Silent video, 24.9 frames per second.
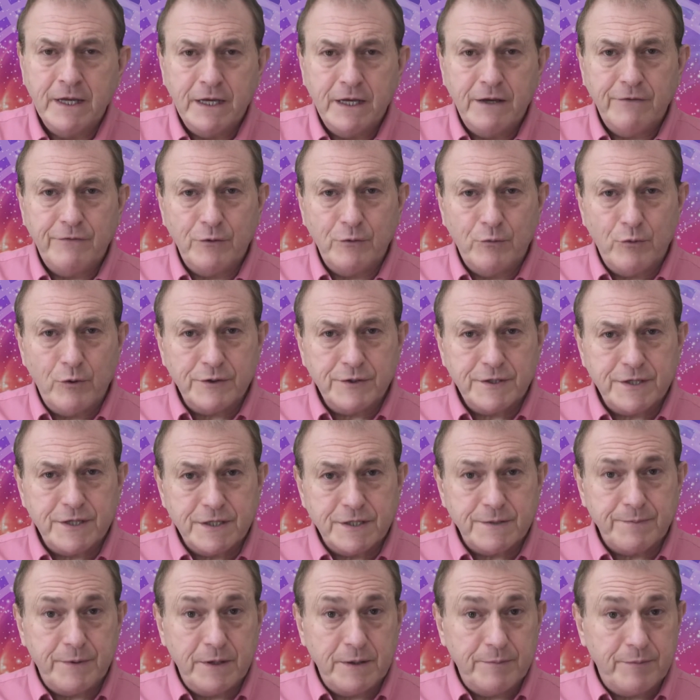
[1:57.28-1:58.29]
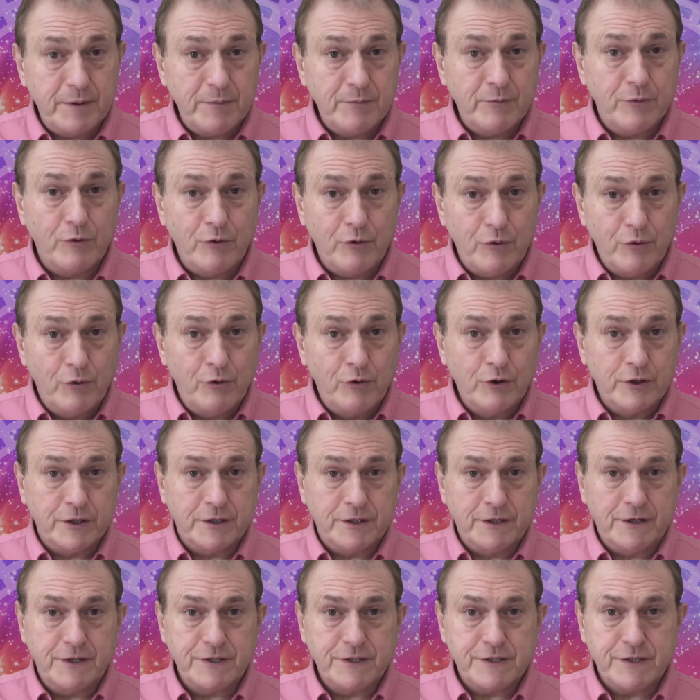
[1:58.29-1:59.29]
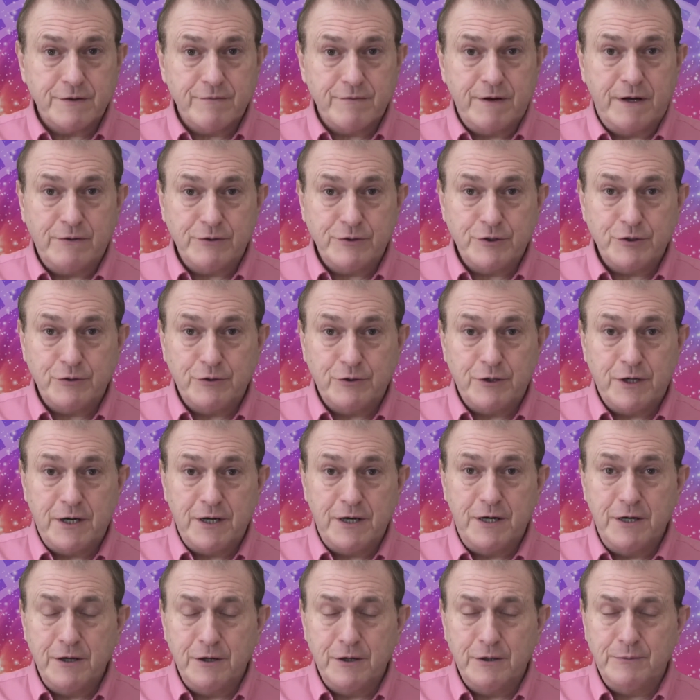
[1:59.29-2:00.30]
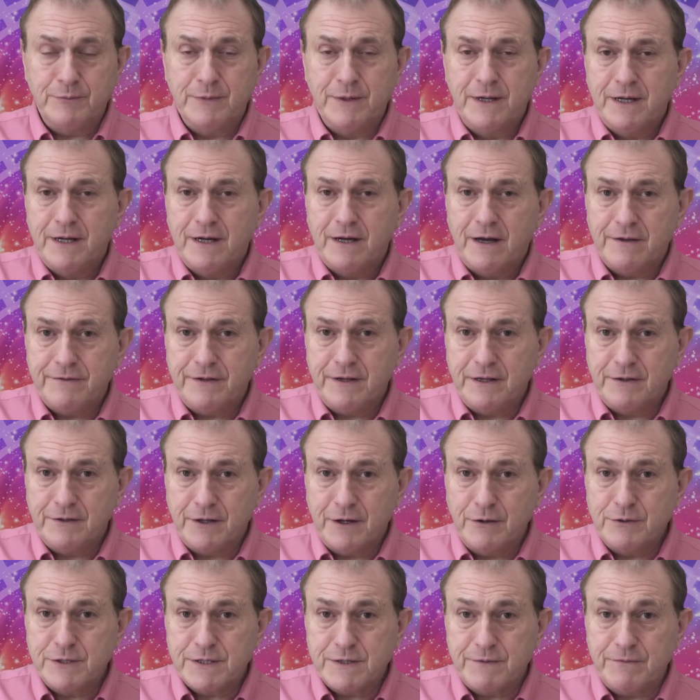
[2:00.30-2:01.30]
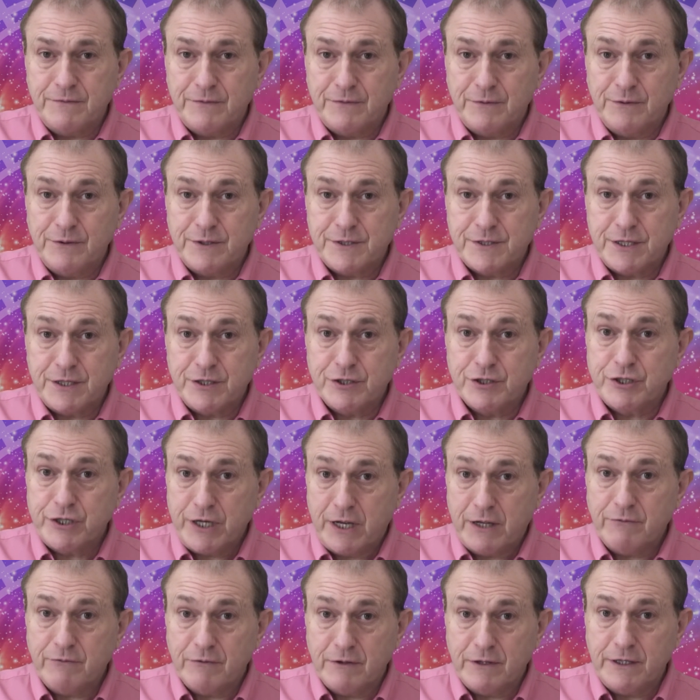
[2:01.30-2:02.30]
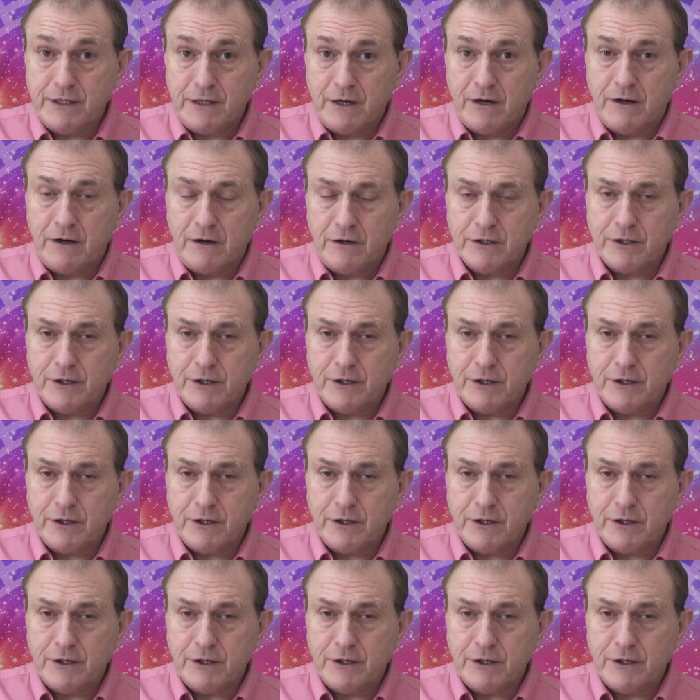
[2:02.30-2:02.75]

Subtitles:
if you're wanting to be a bit more organised around your home, I think those influences generally are